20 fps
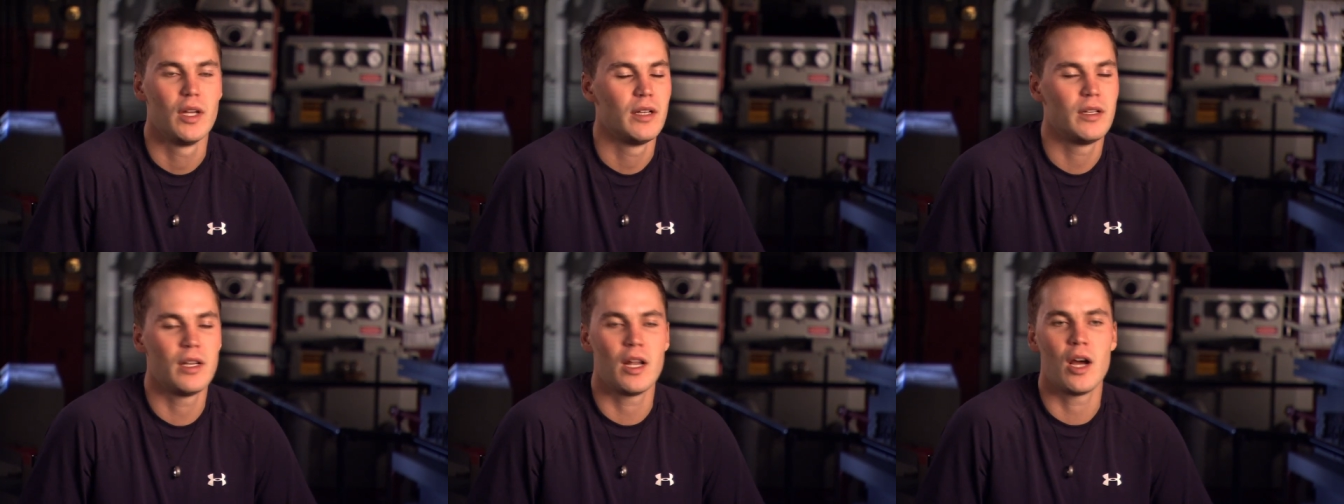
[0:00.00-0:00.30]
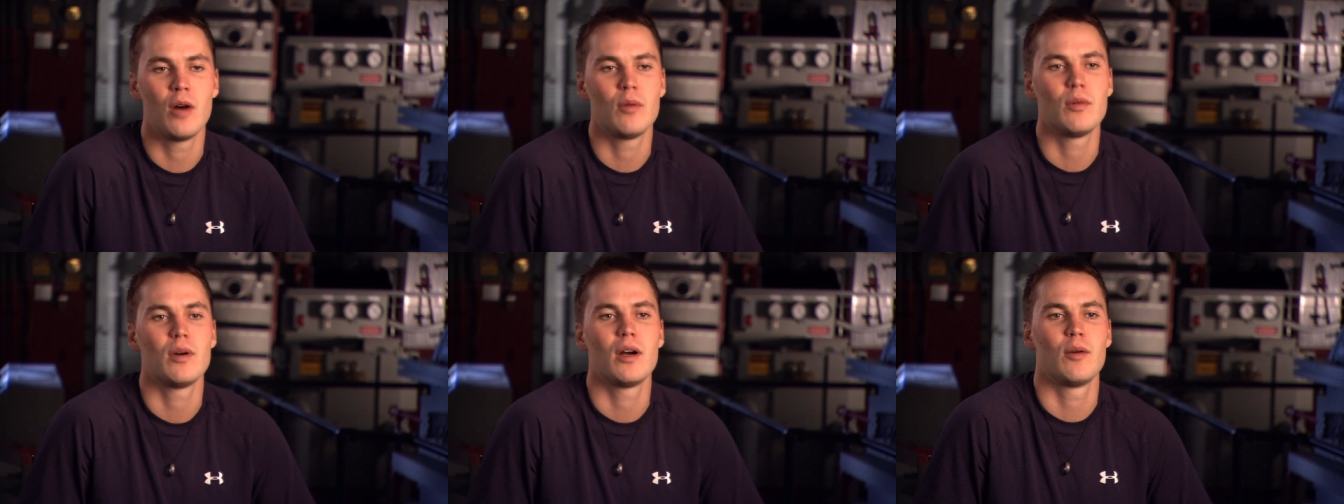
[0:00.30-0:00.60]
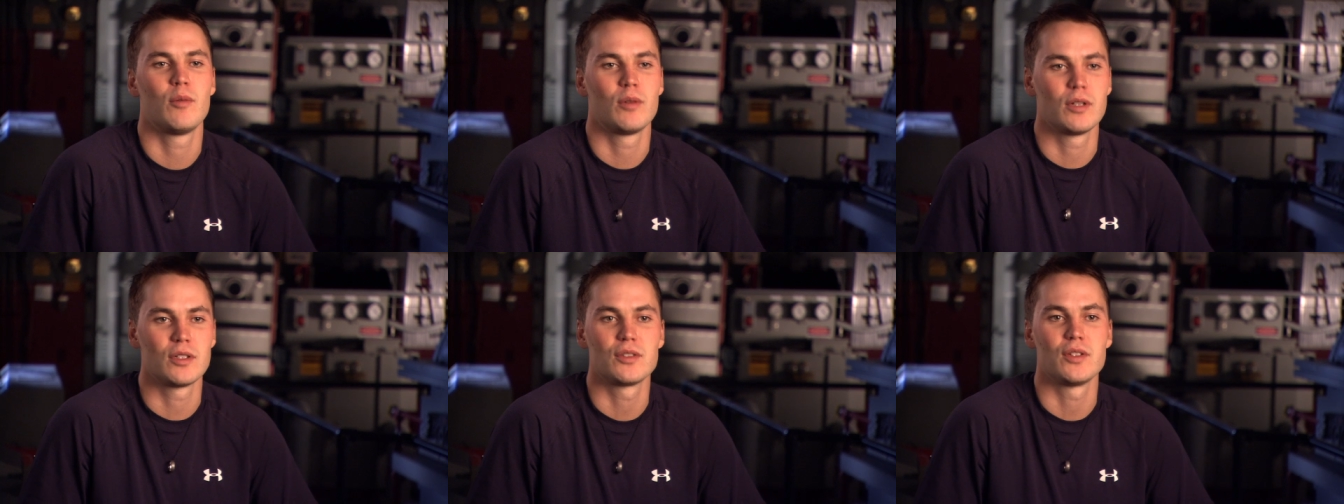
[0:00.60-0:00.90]
No, I
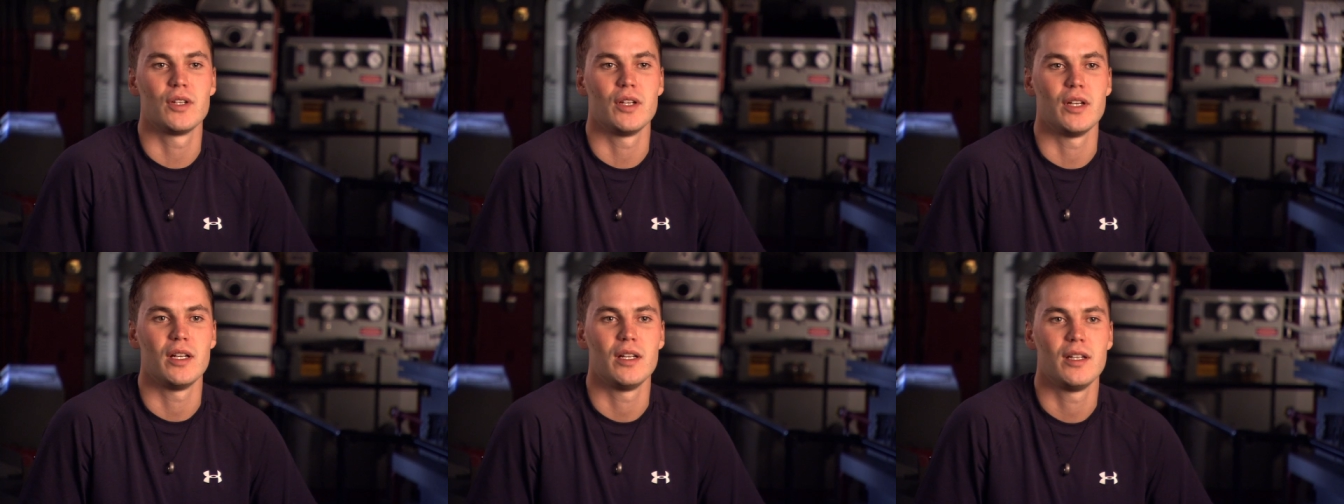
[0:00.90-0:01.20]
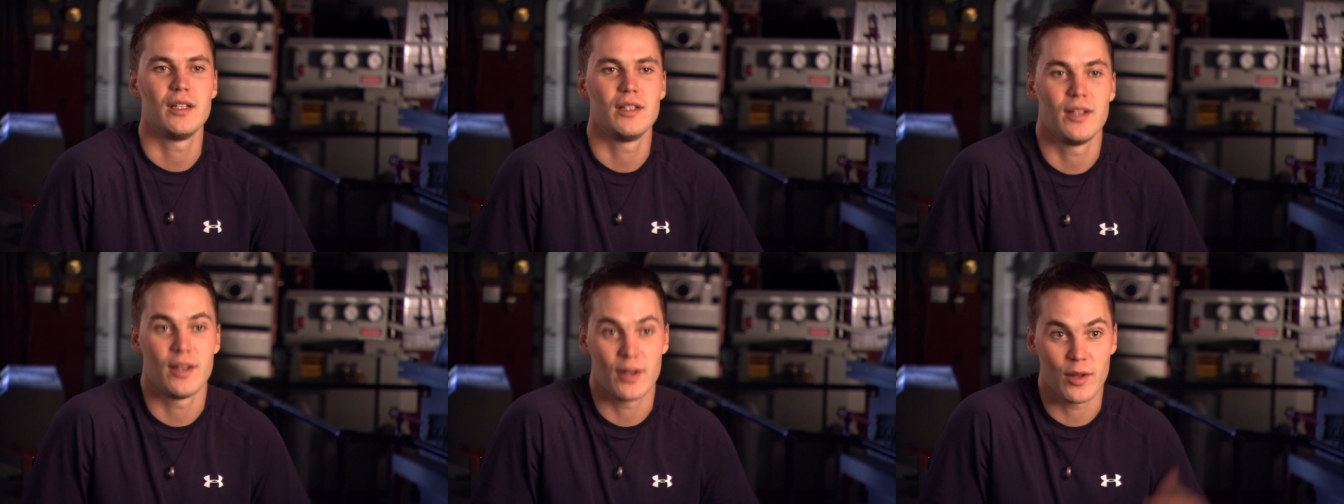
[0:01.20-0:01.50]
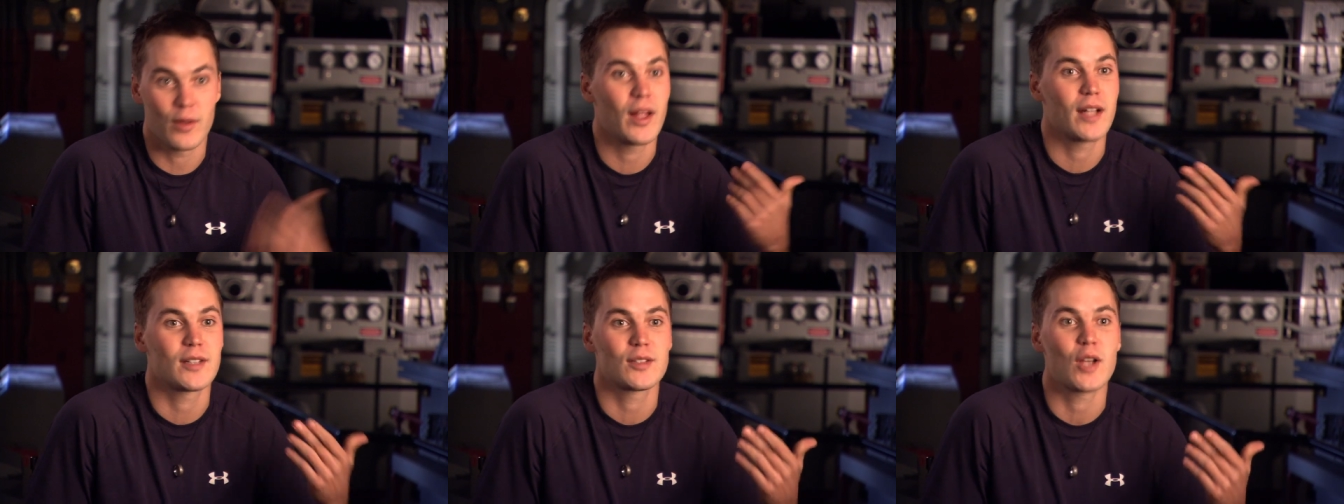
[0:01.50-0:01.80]
want to see. You
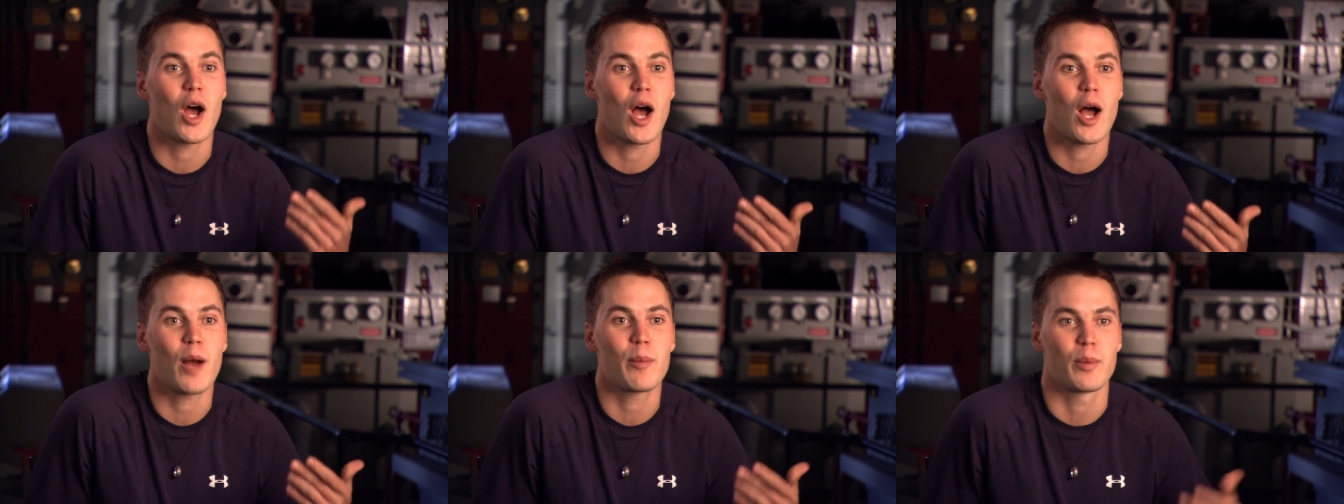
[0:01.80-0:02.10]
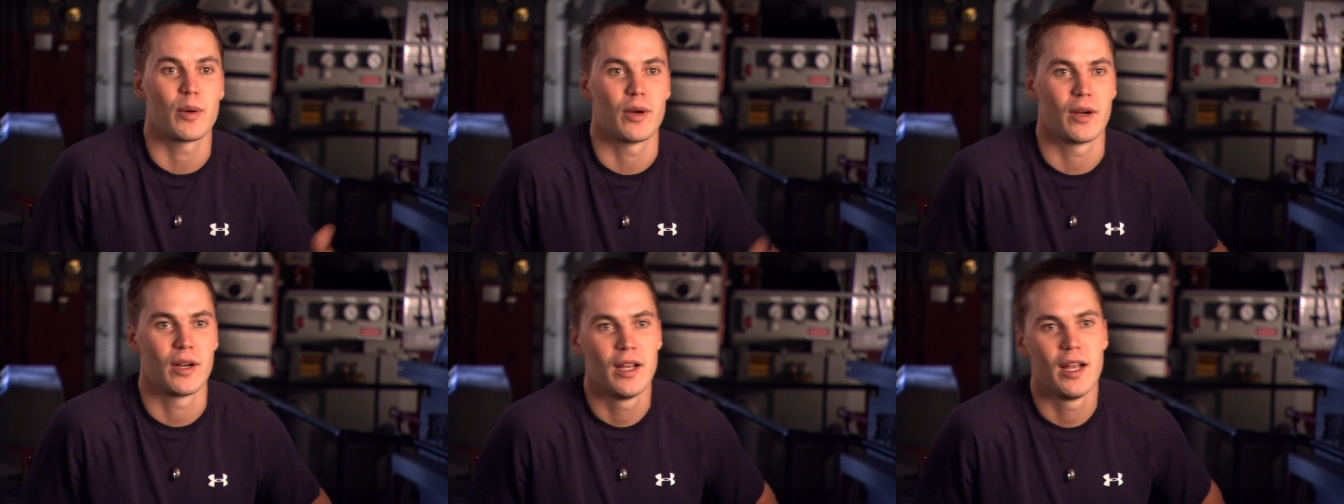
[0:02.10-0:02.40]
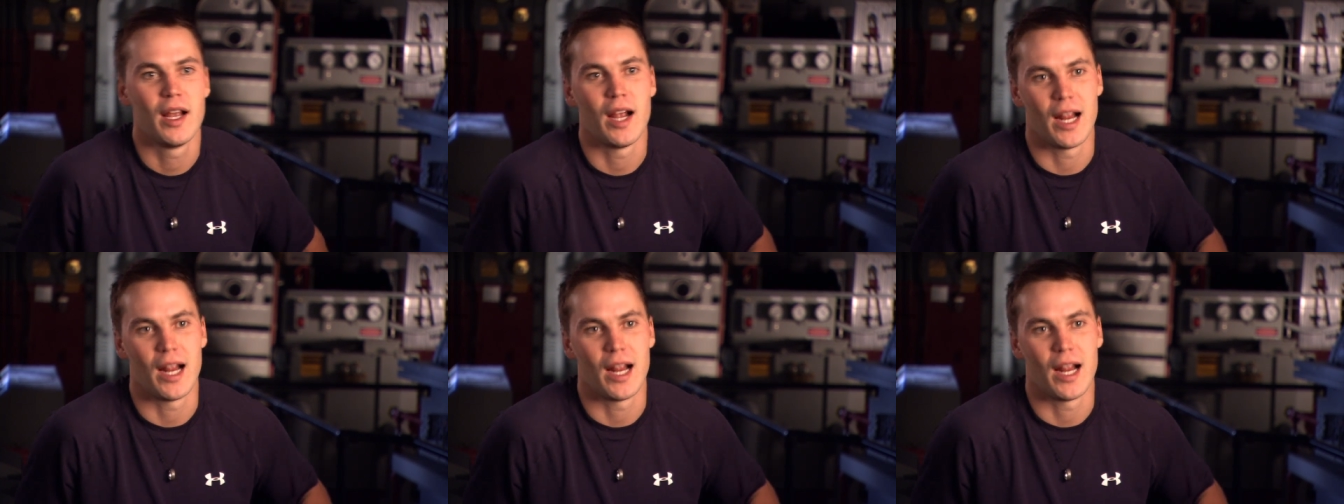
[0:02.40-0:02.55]
know, that's Hopper.